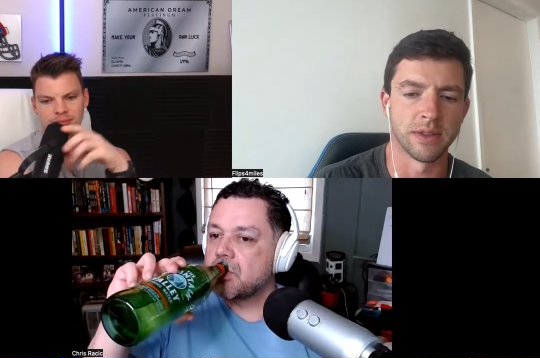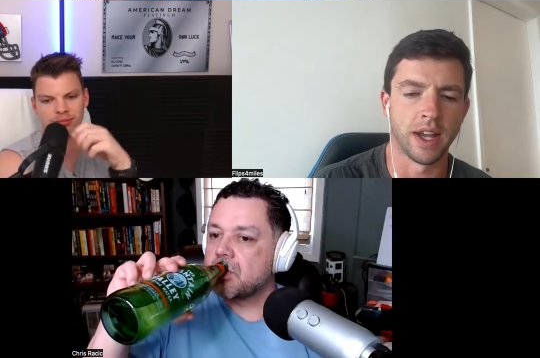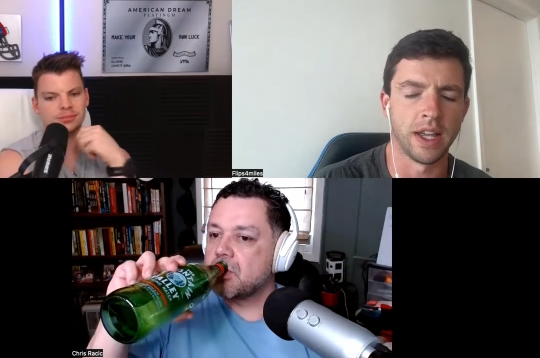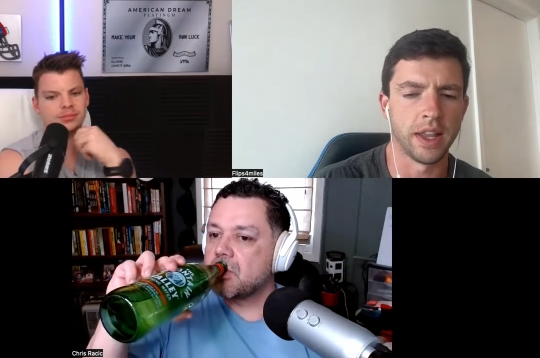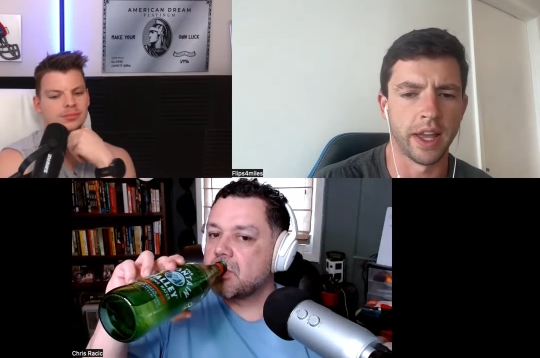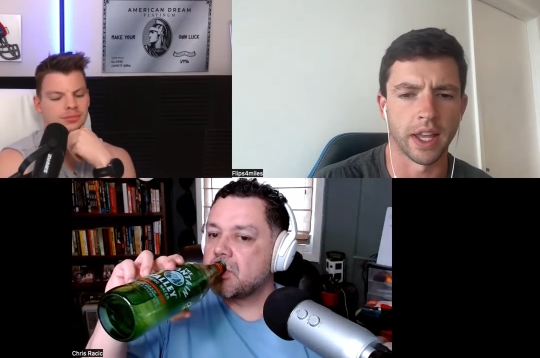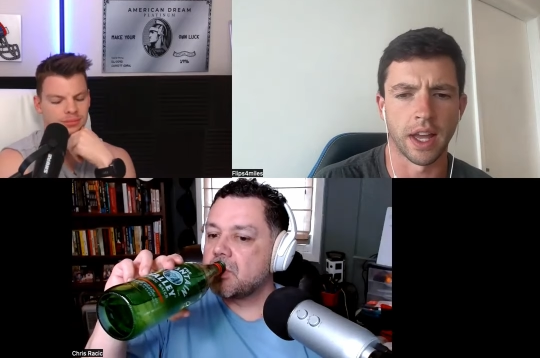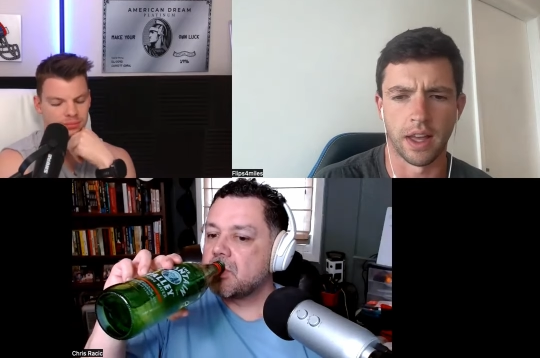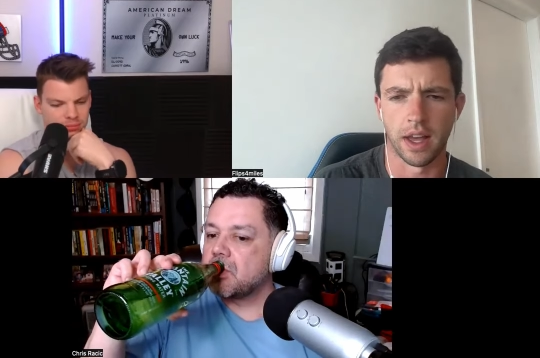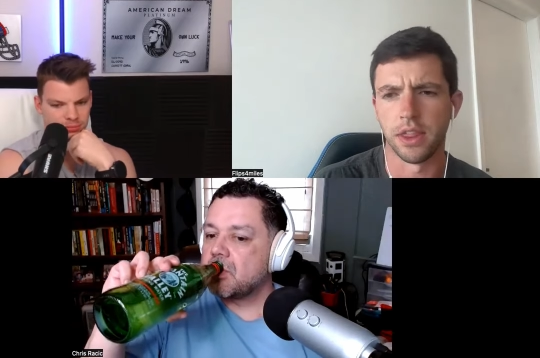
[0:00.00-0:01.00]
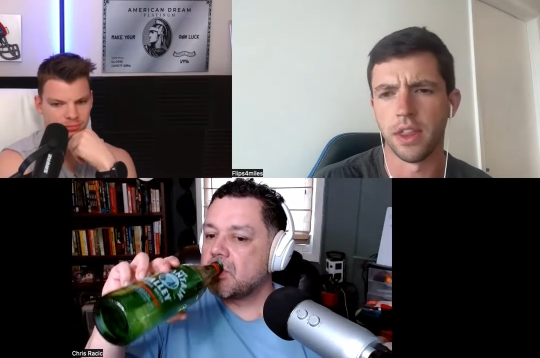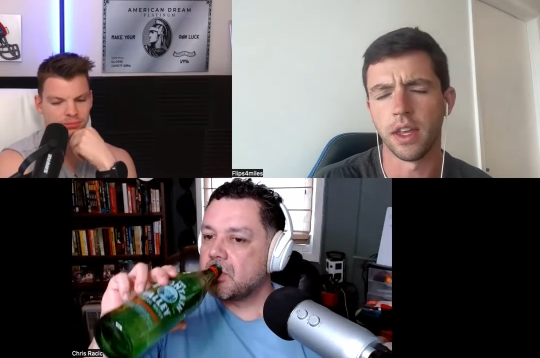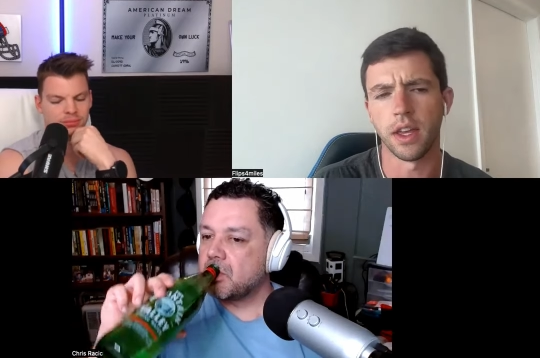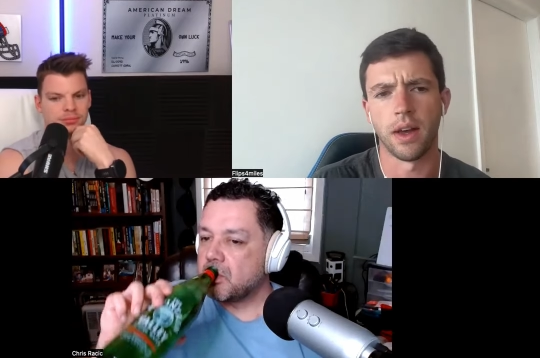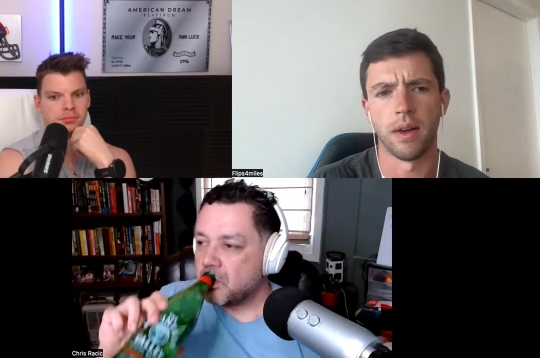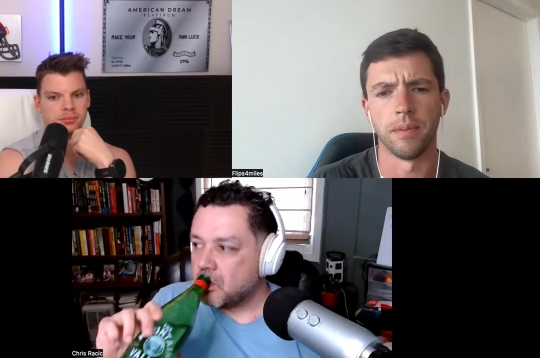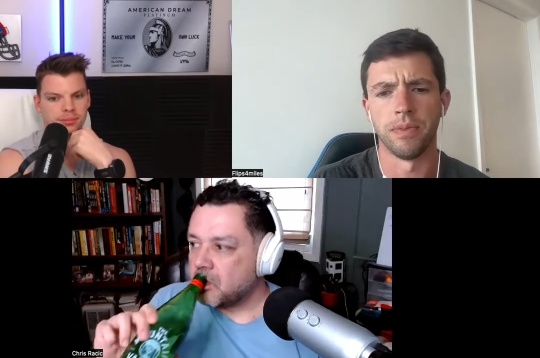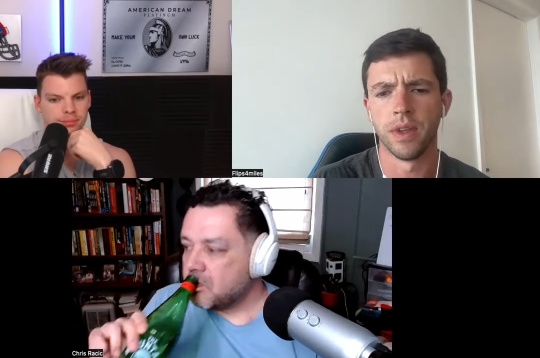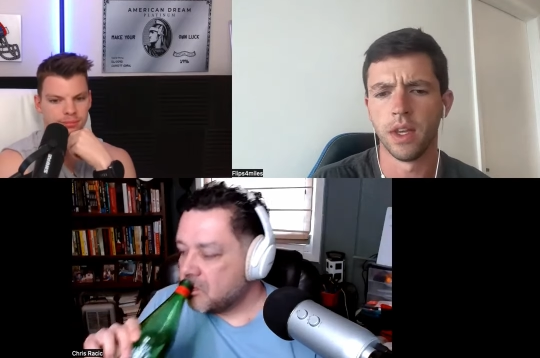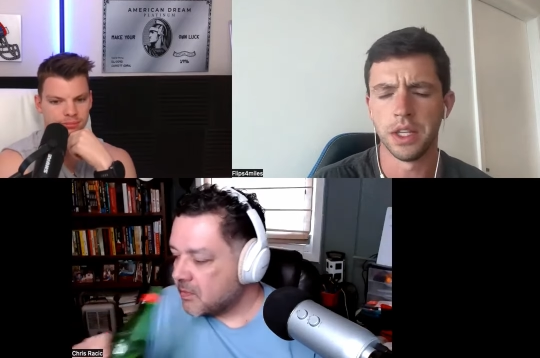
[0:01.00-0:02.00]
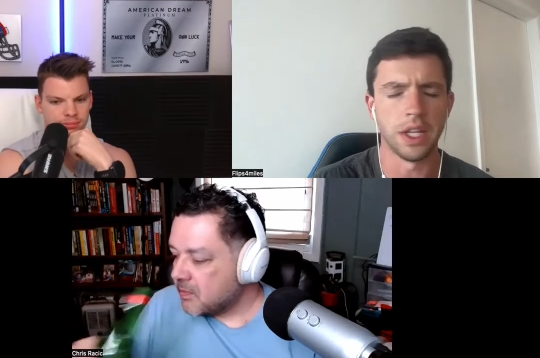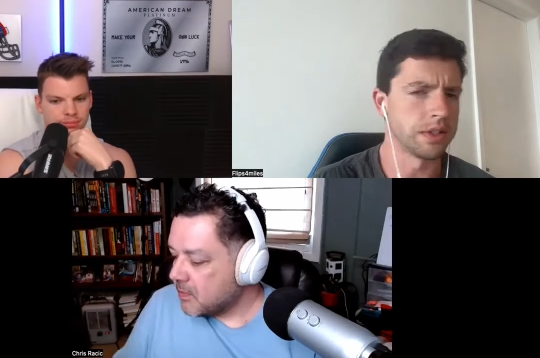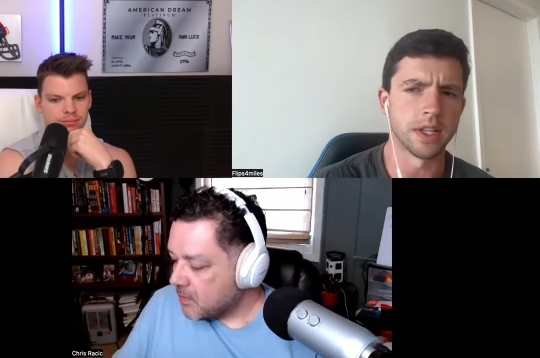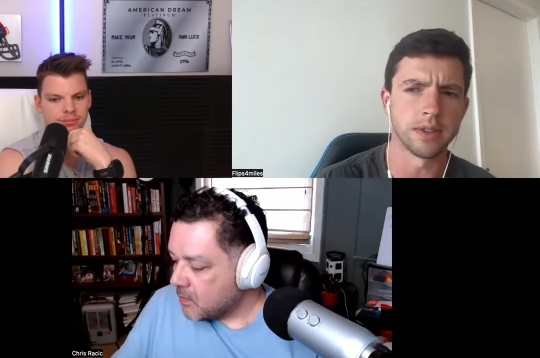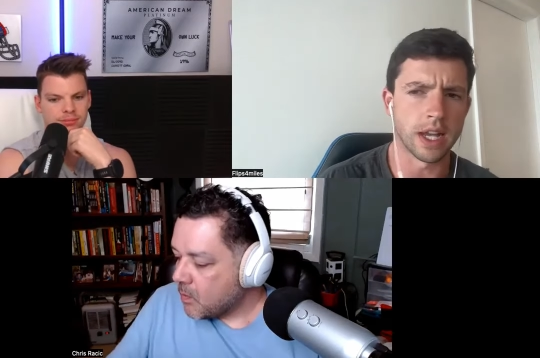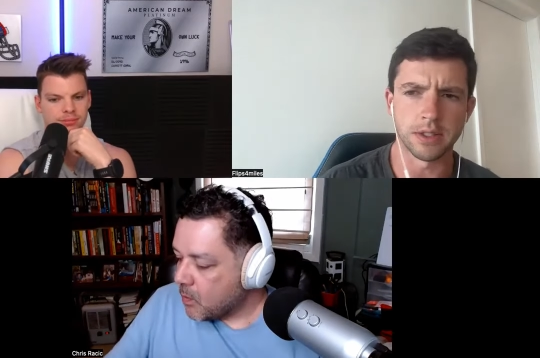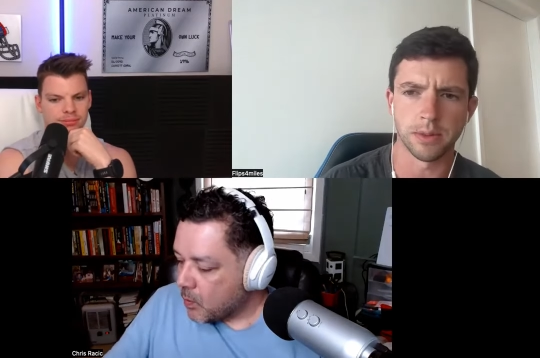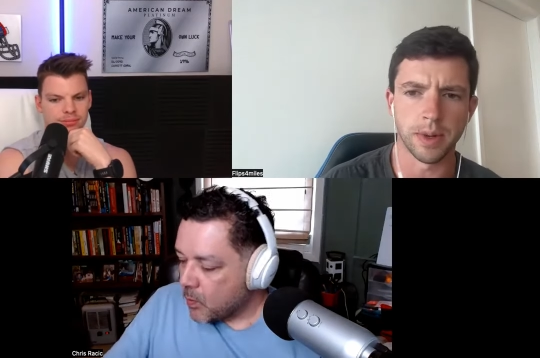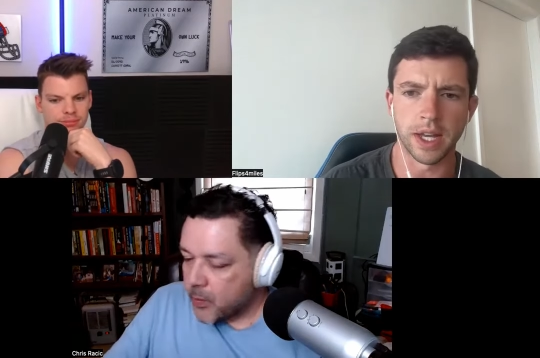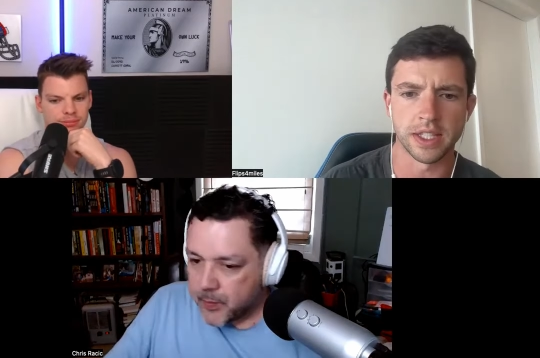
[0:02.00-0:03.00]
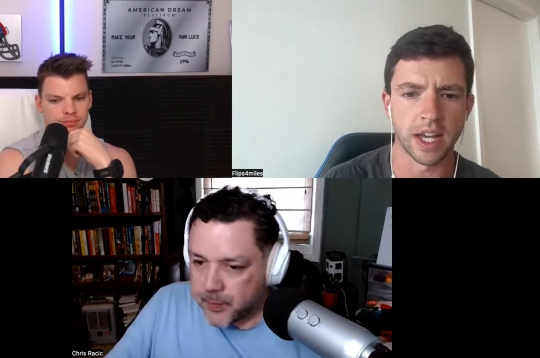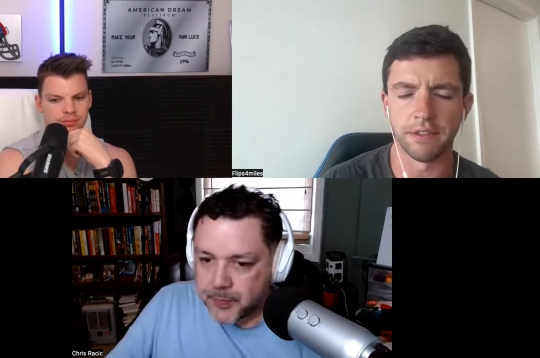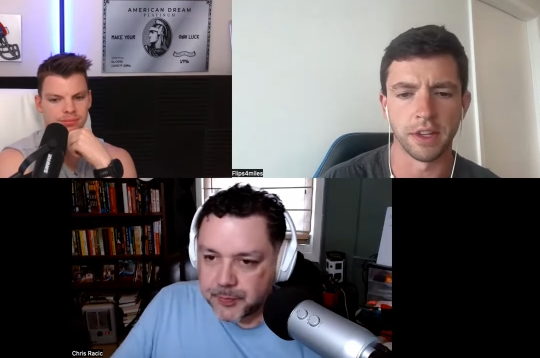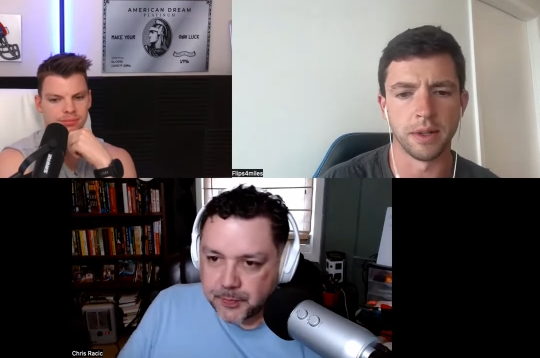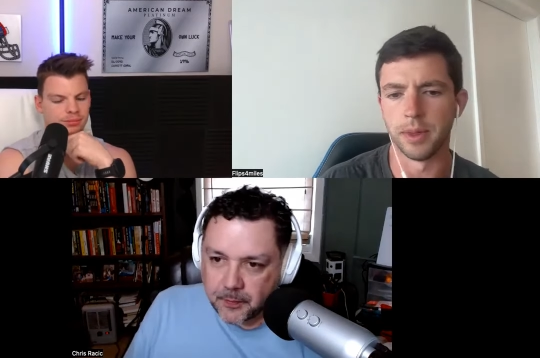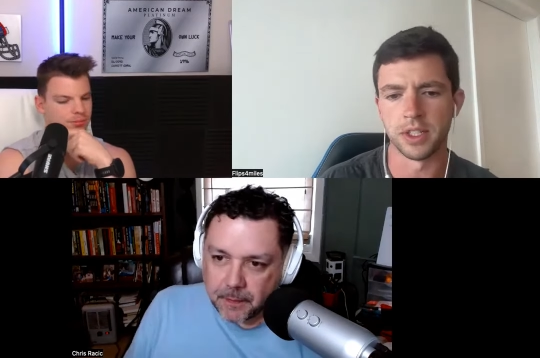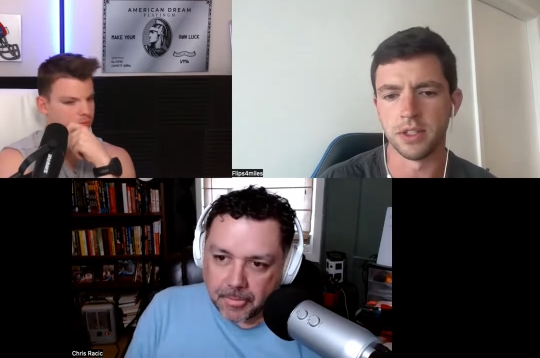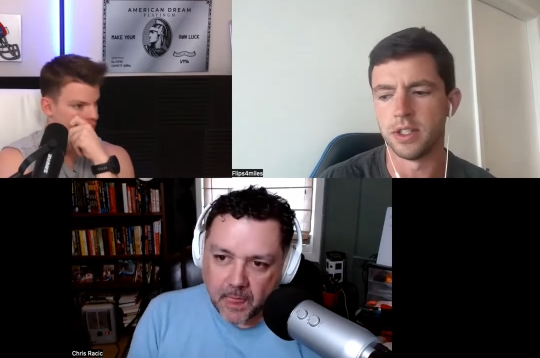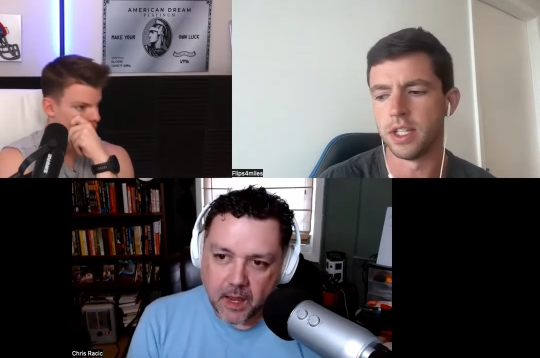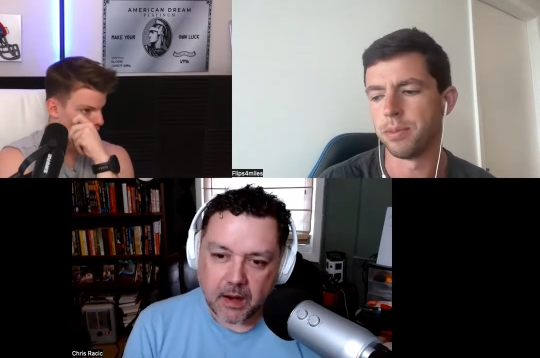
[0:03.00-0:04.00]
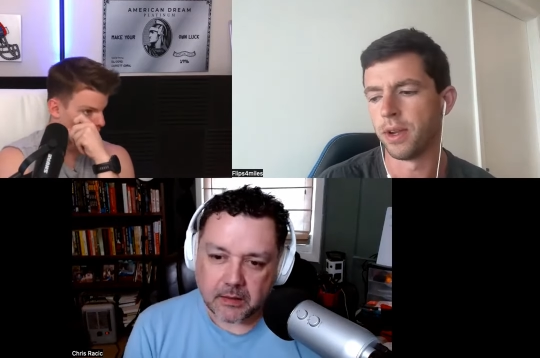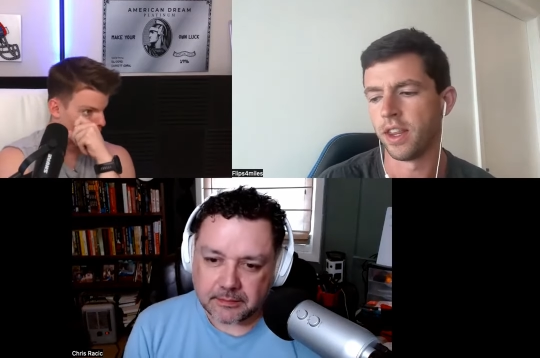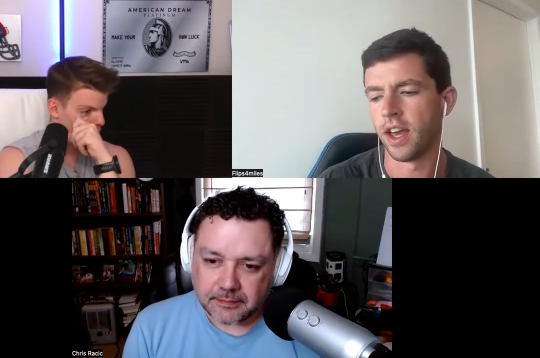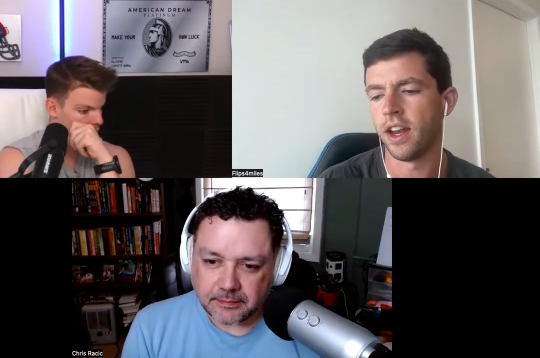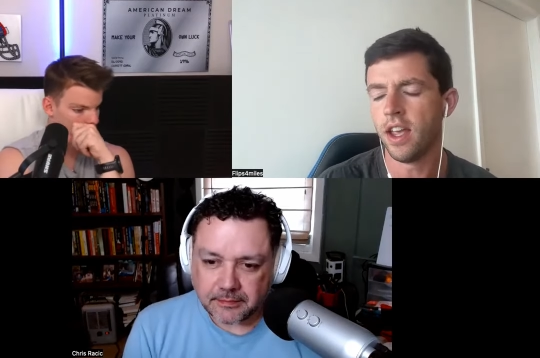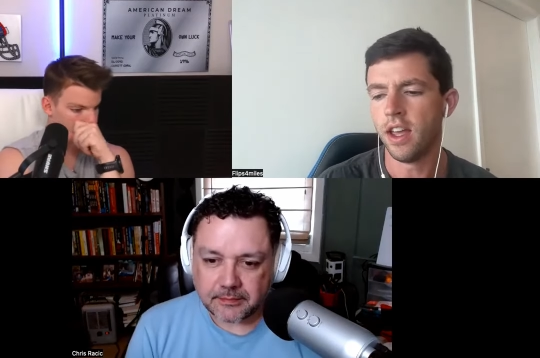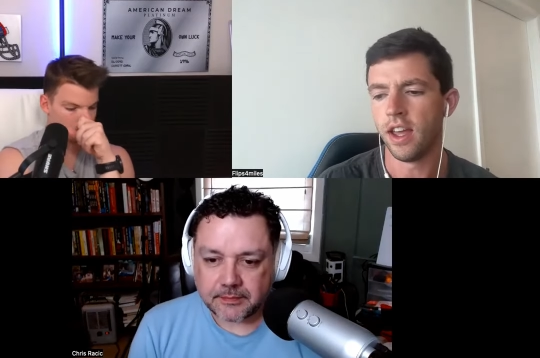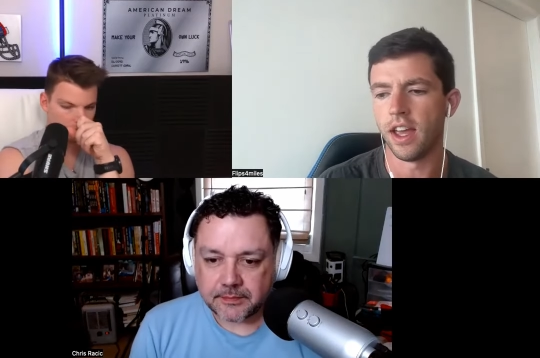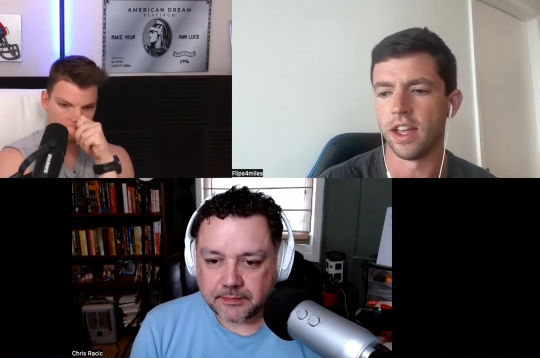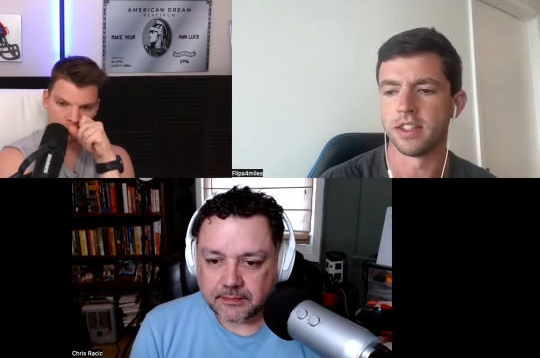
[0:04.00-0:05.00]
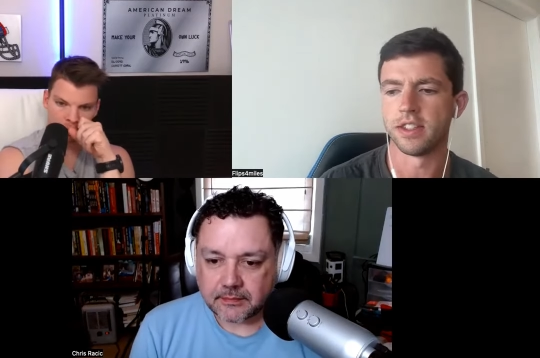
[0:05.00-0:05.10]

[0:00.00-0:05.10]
Speaker 1: right? Like I, I think um, you know, sometimes we might dive a little bit too deep into that and